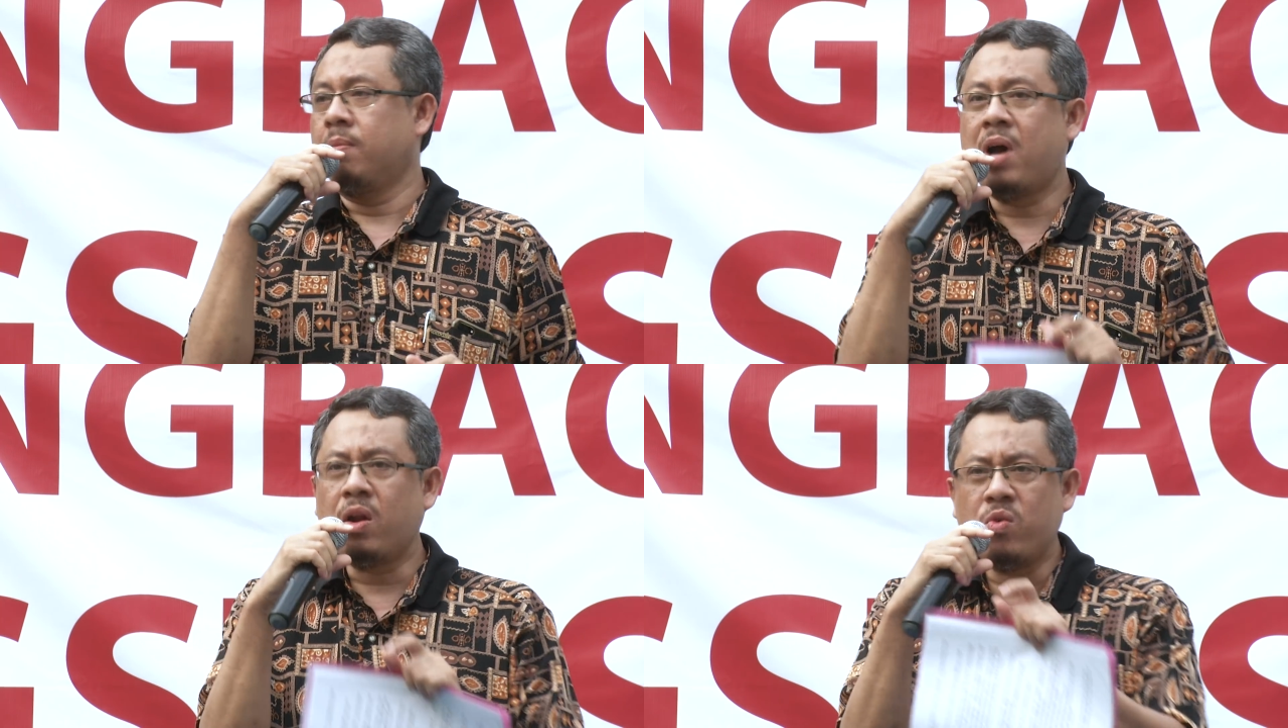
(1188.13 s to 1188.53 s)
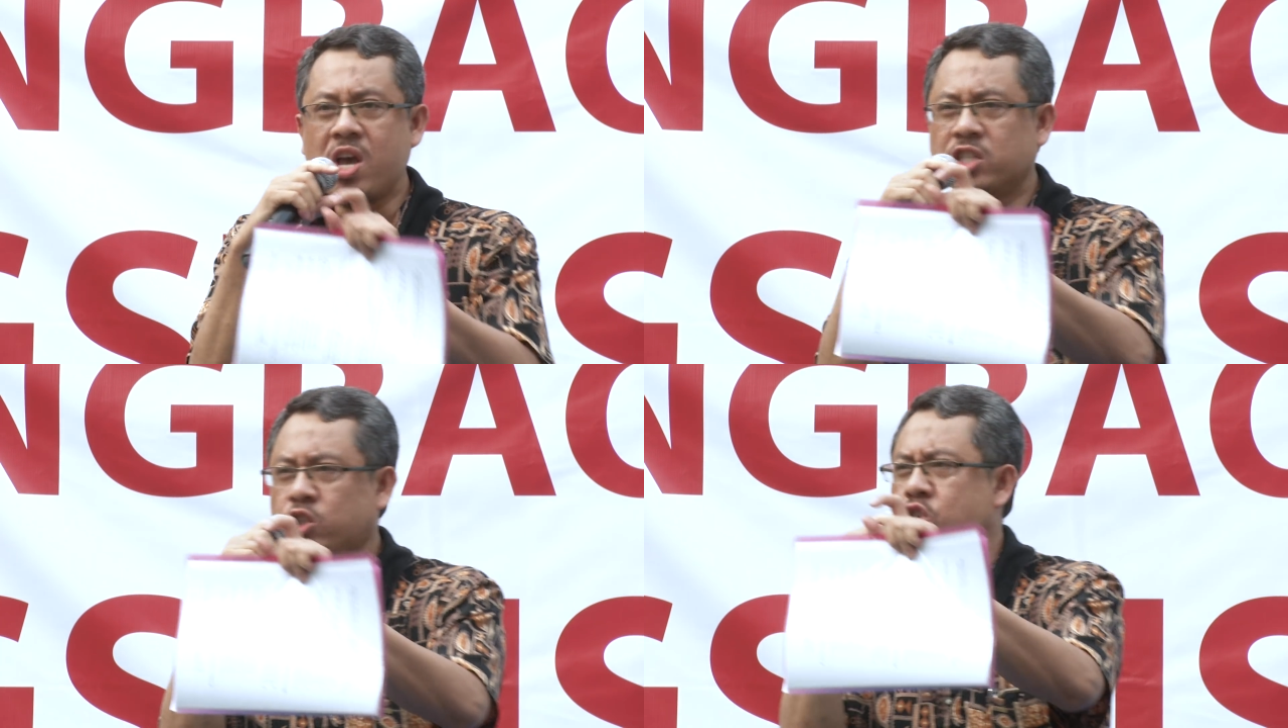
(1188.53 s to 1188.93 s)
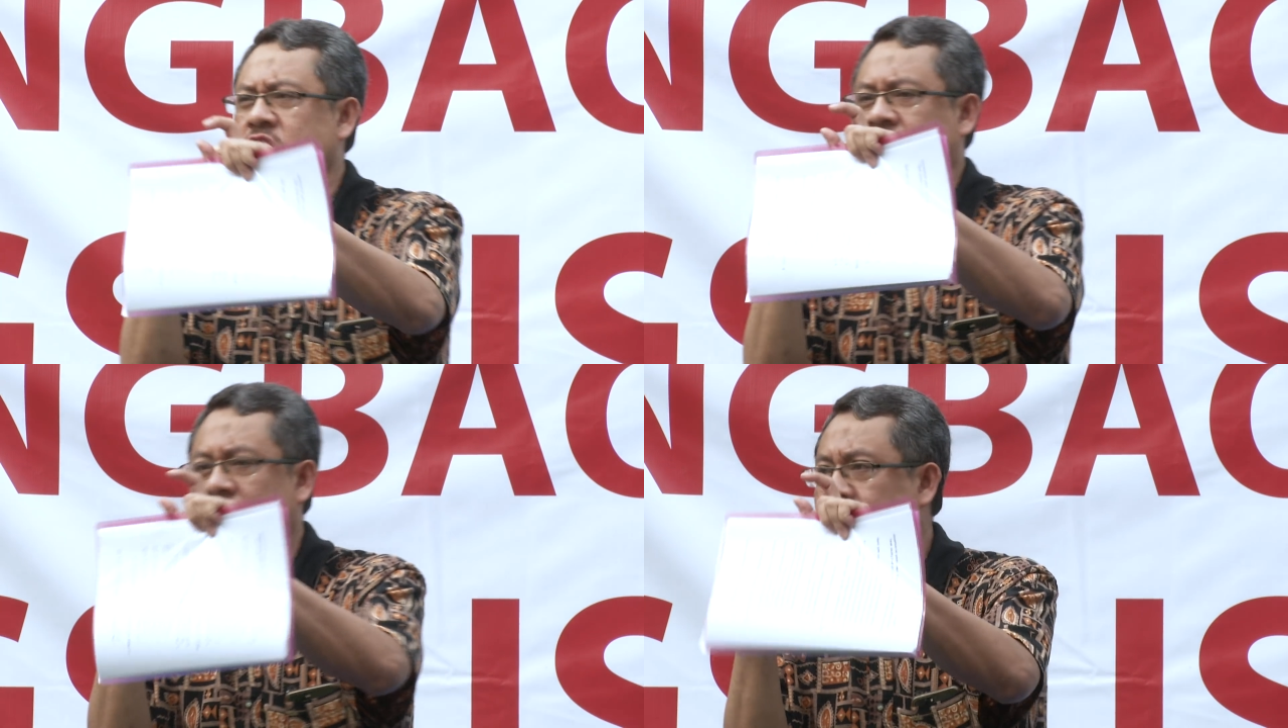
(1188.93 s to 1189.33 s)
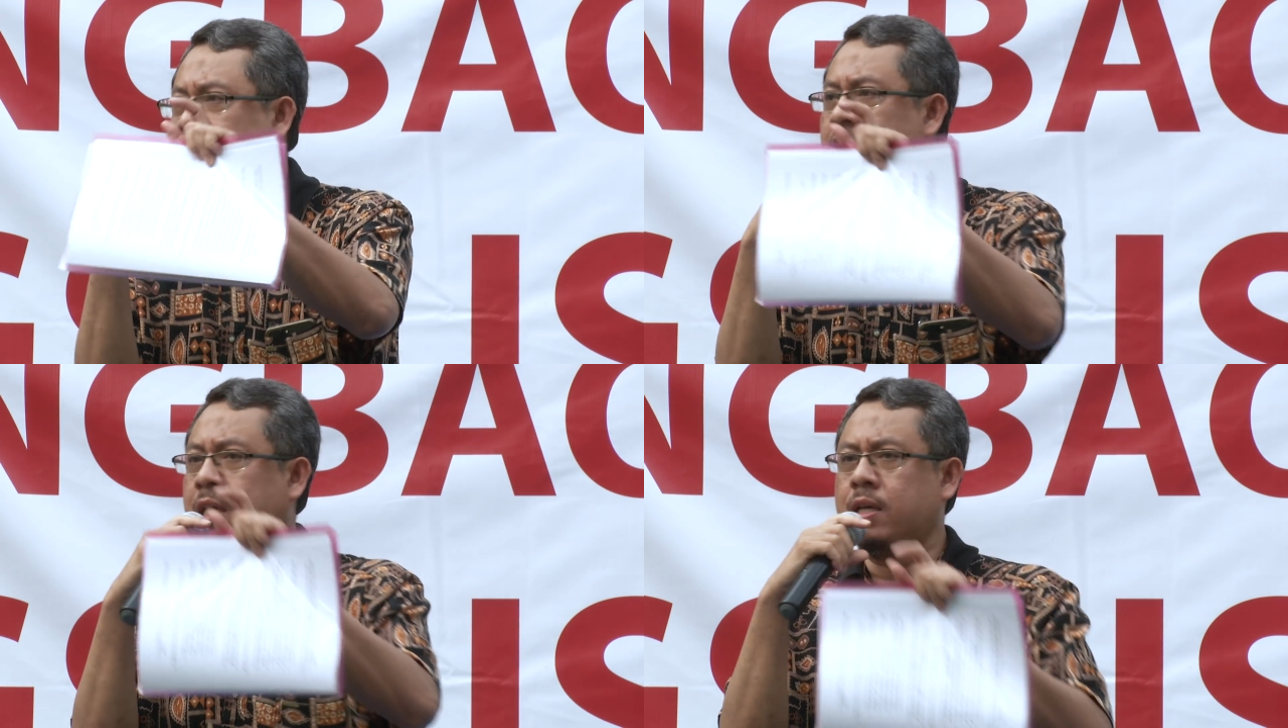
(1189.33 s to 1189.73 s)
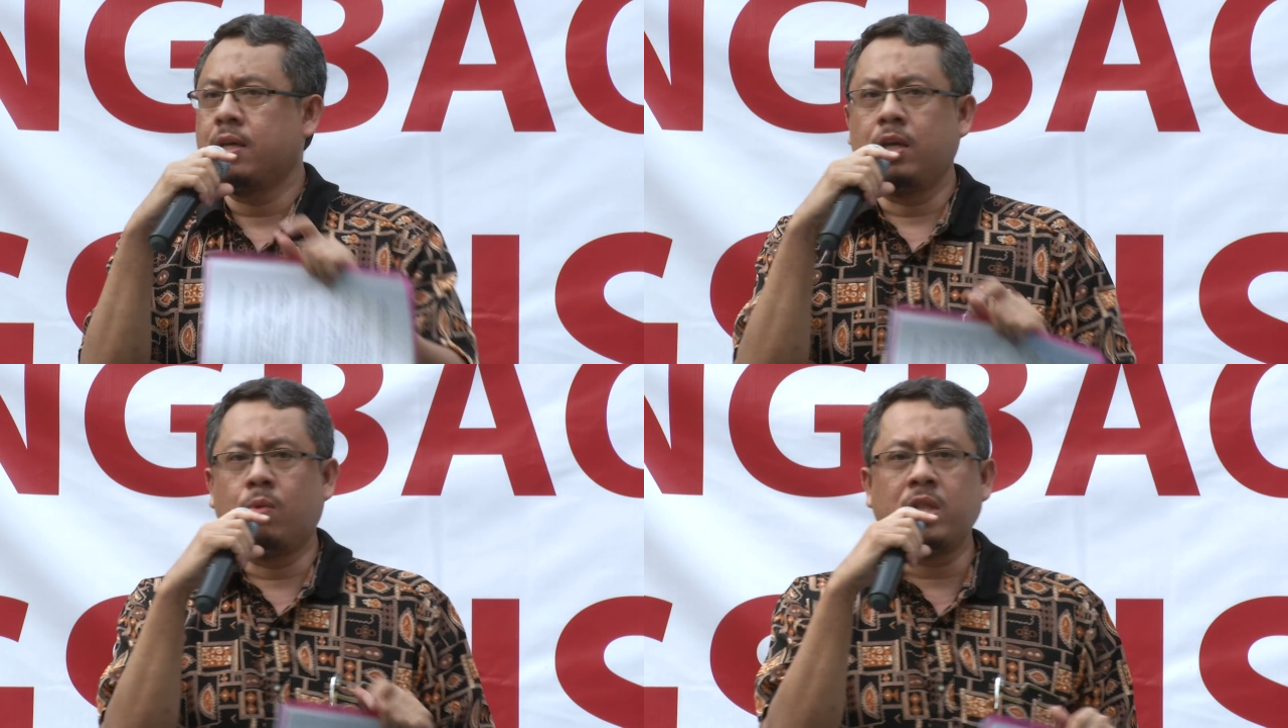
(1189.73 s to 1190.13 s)
but we are so stingy
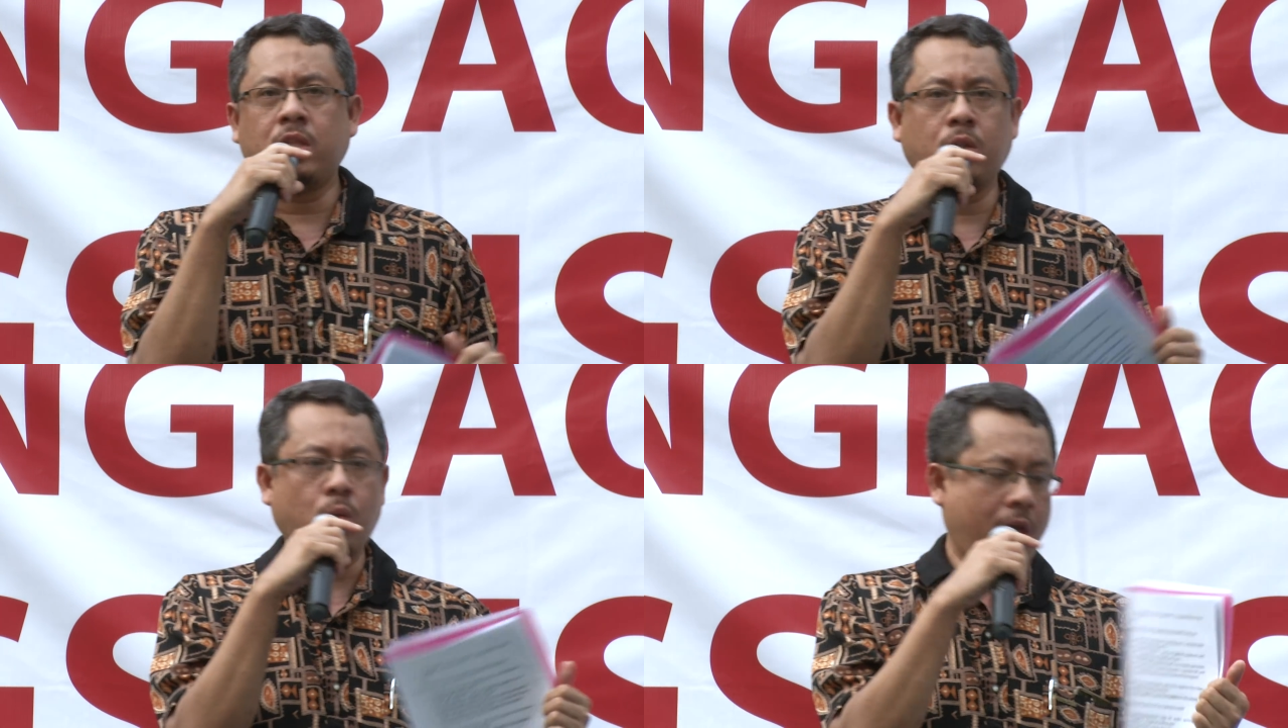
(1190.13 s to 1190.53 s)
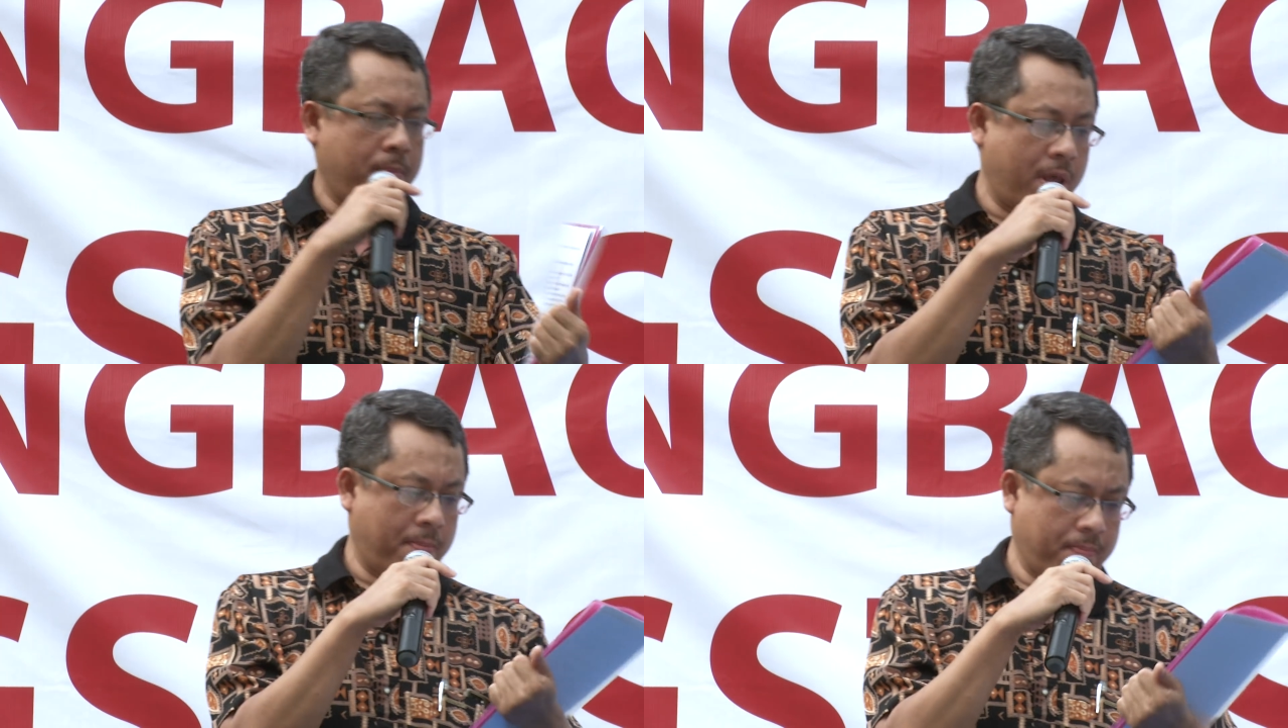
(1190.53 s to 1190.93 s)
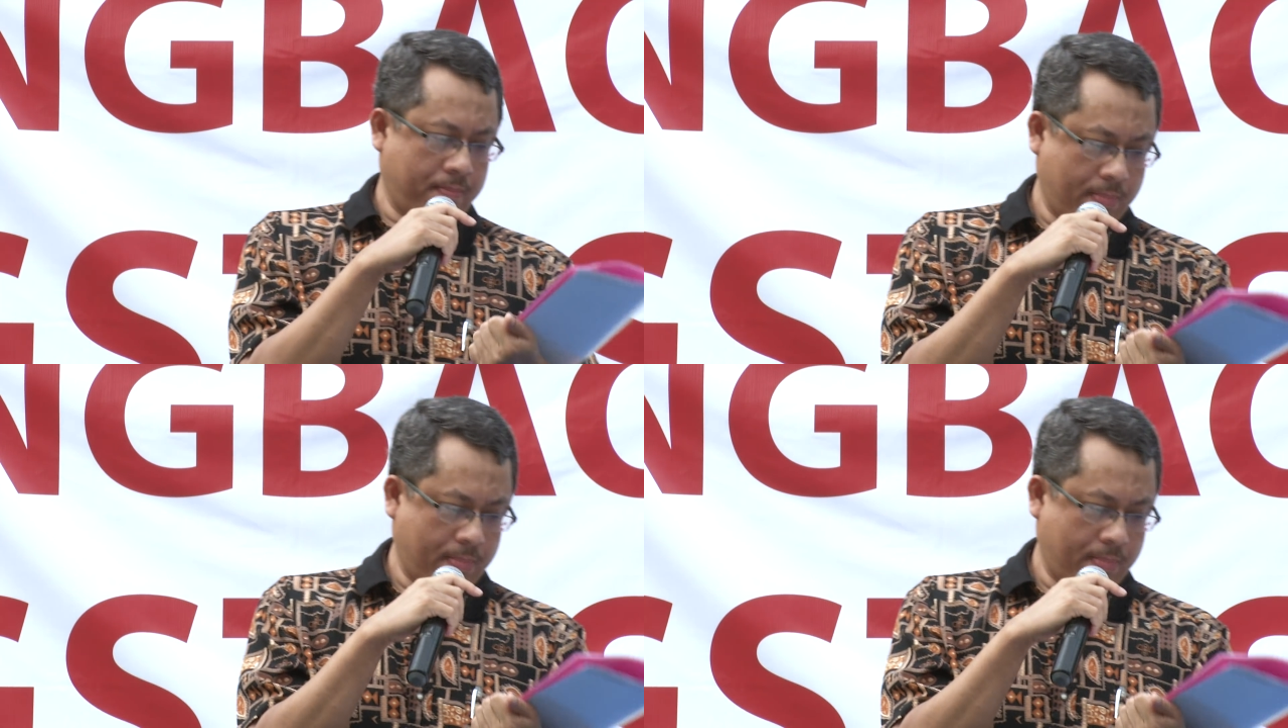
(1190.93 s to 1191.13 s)
in wanting to help them.